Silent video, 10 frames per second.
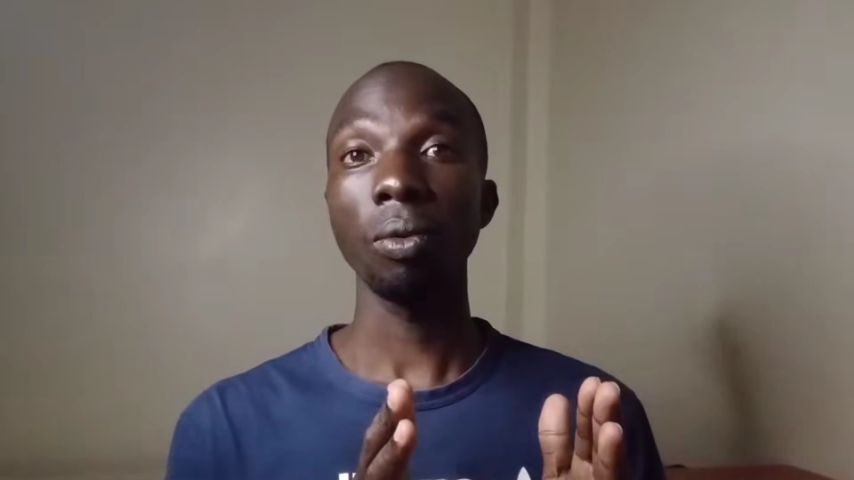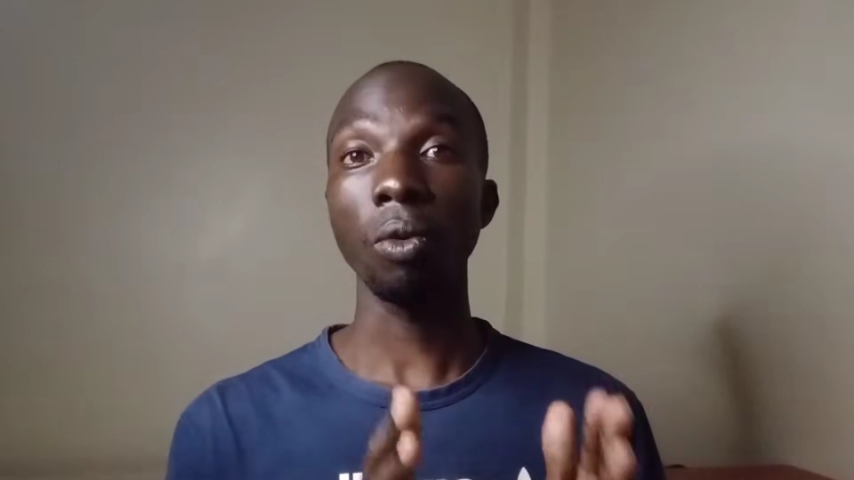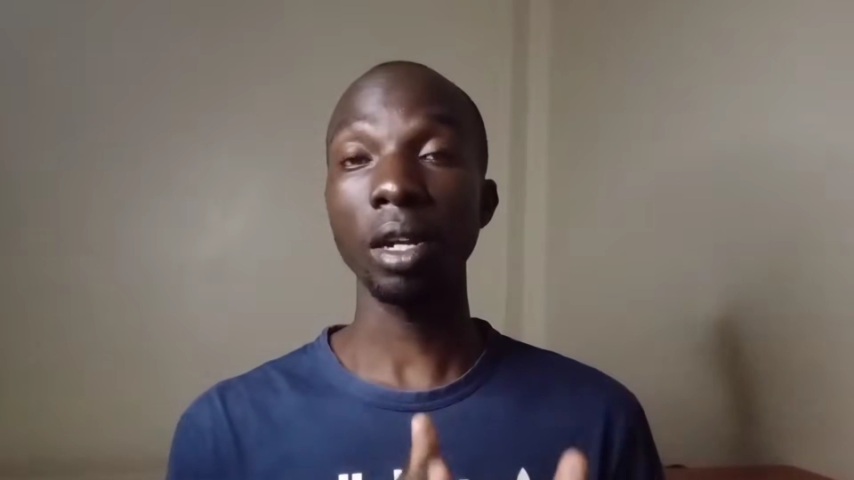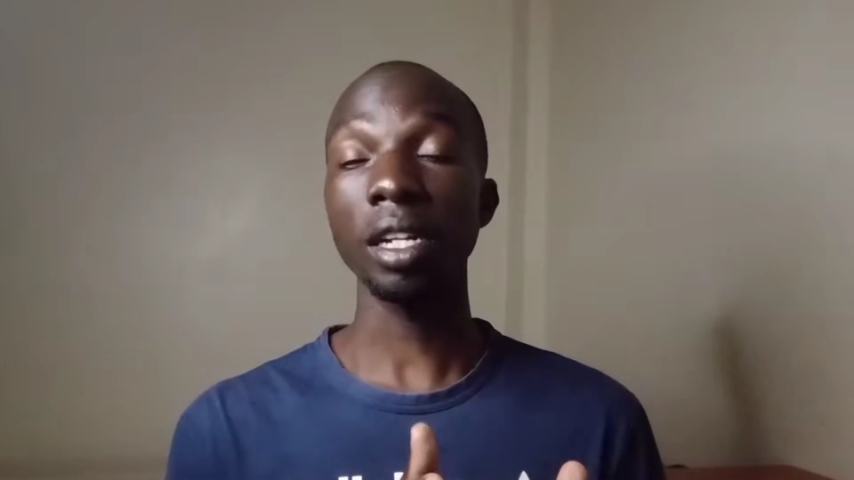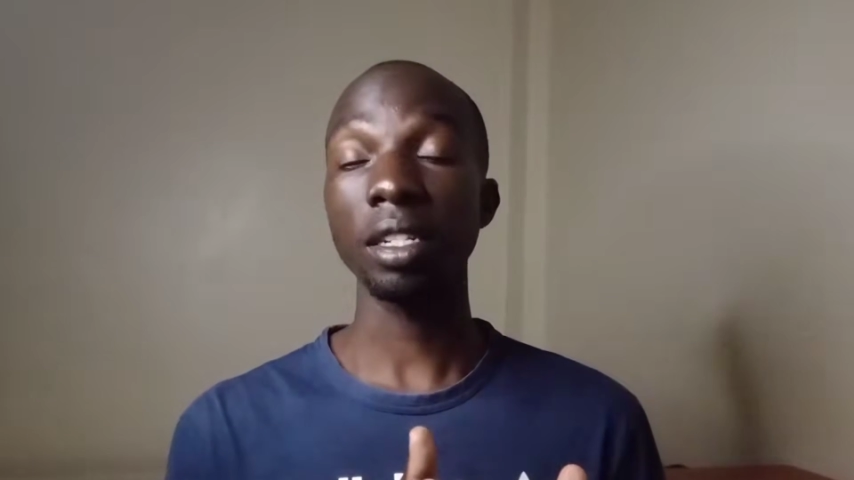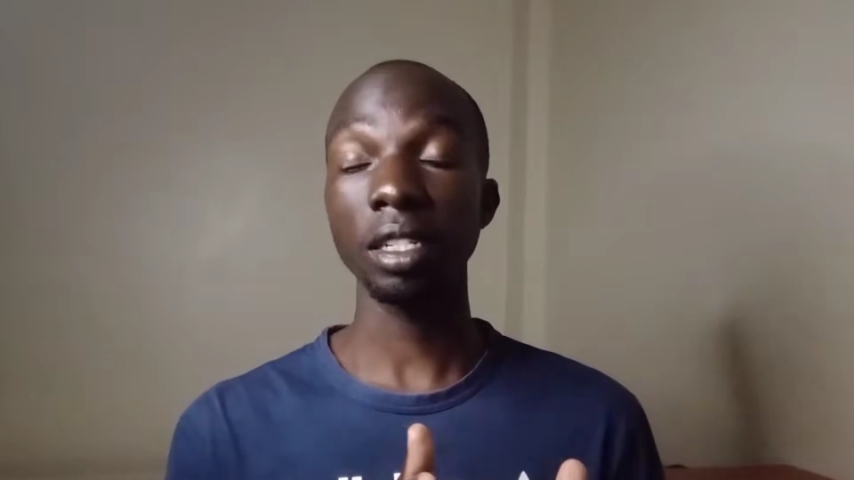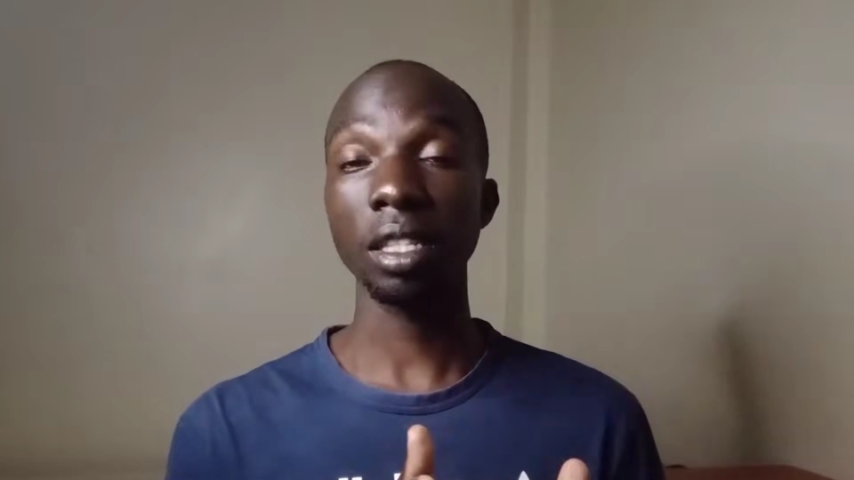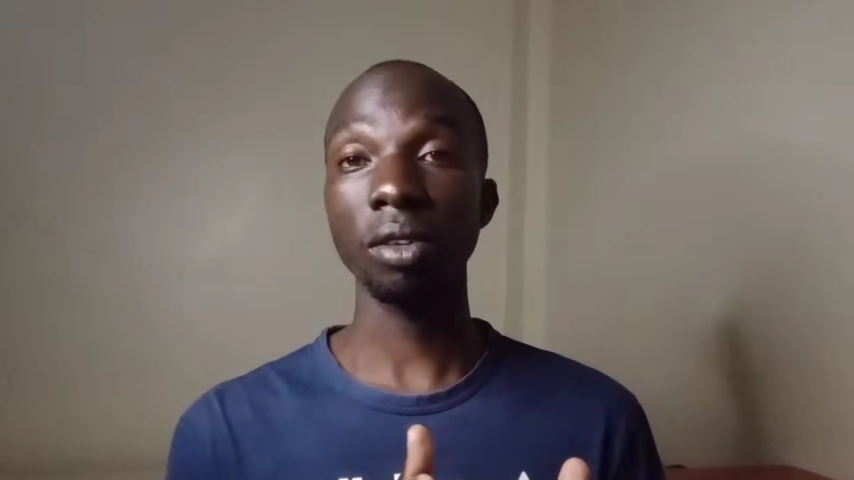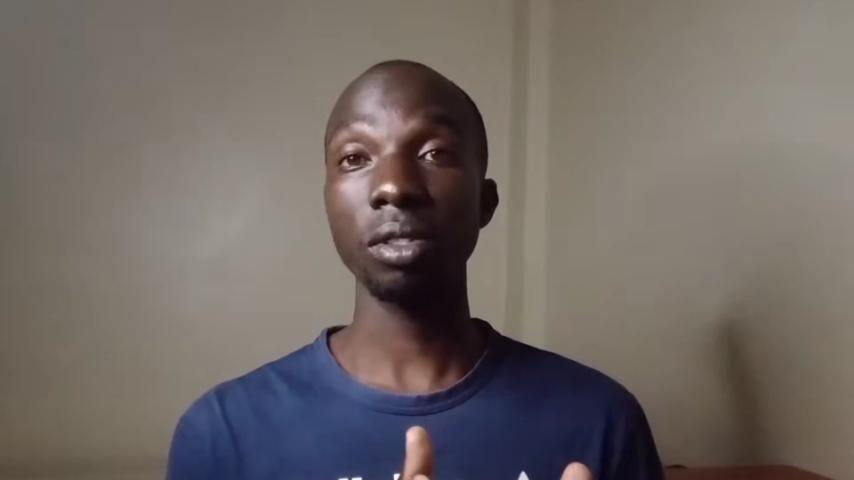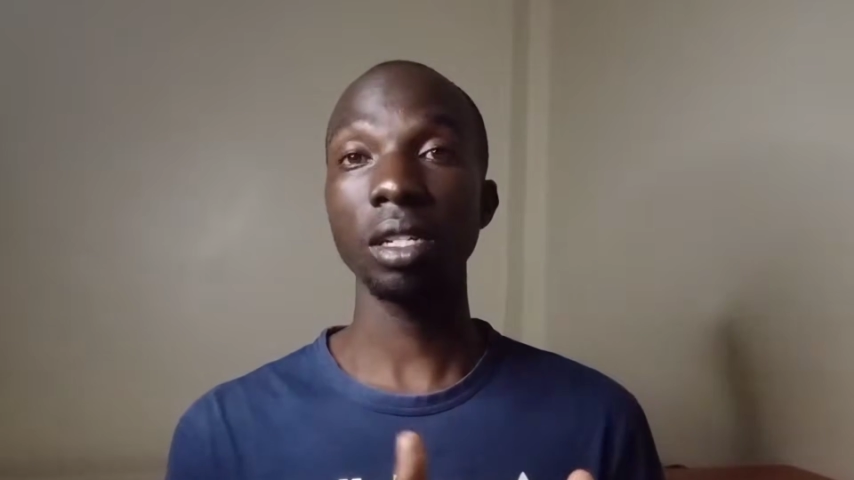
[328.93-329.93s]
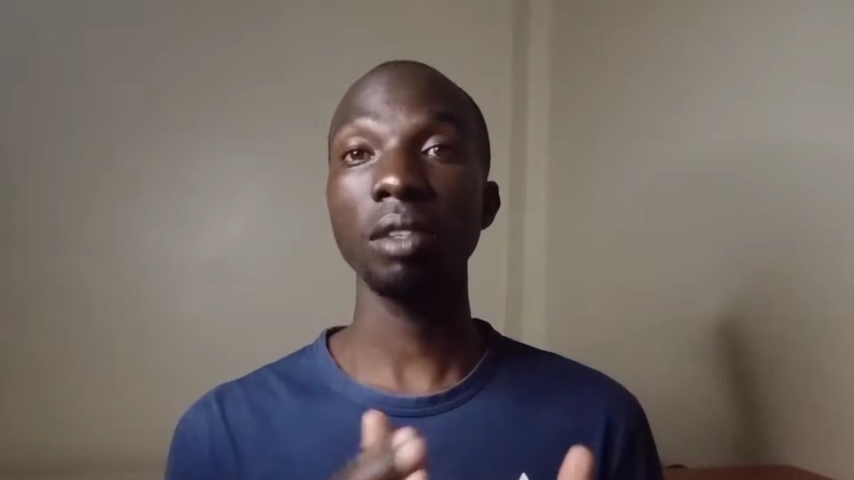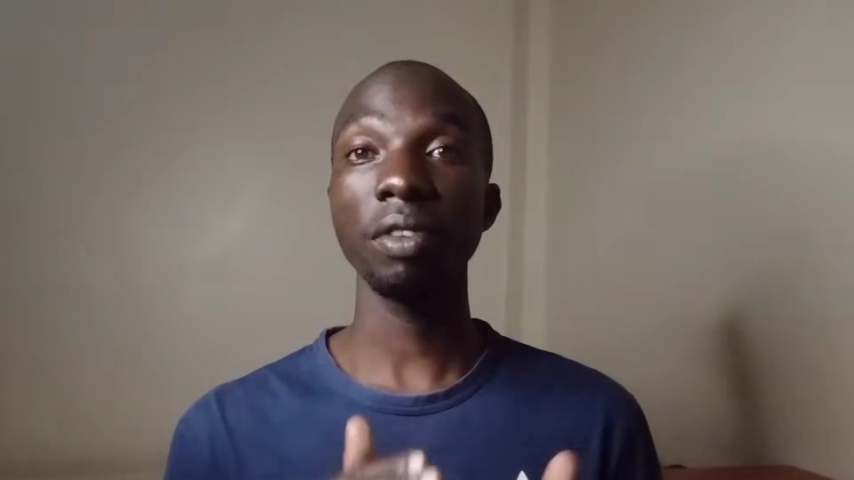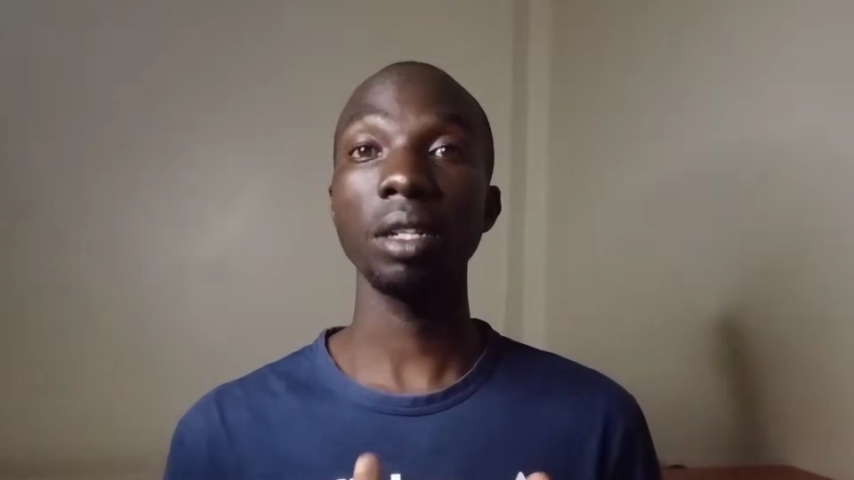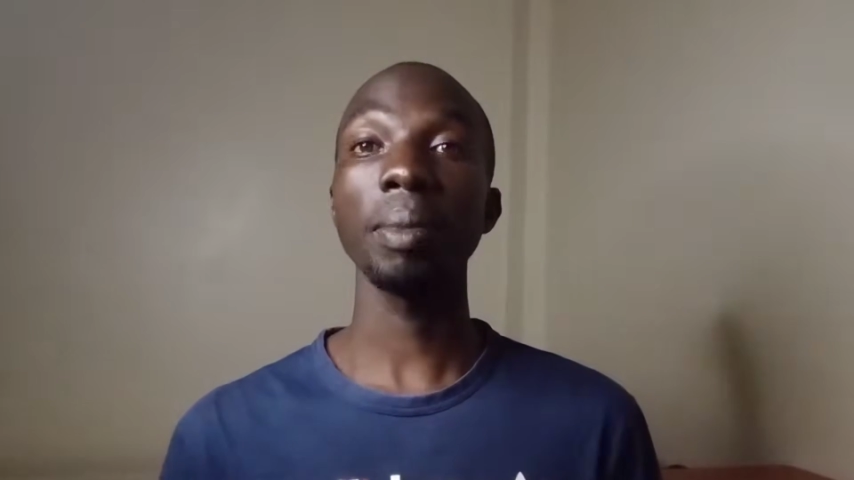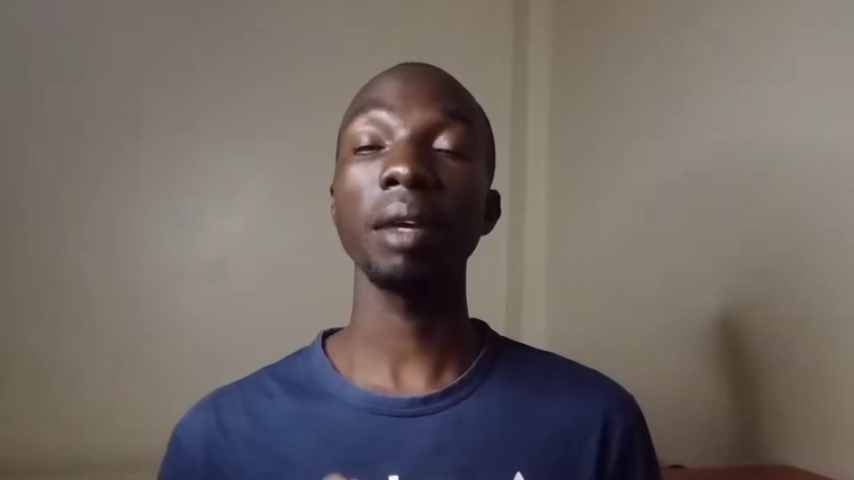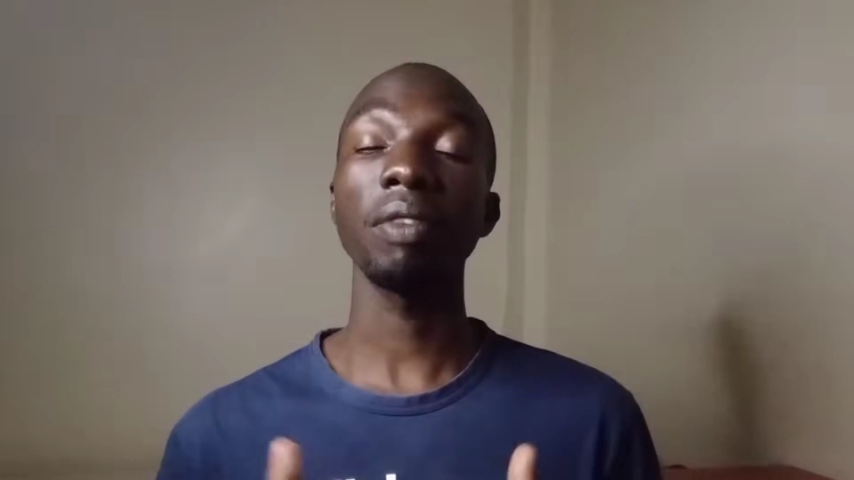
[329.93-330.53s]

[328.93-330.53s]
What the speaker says: 100,000 divided by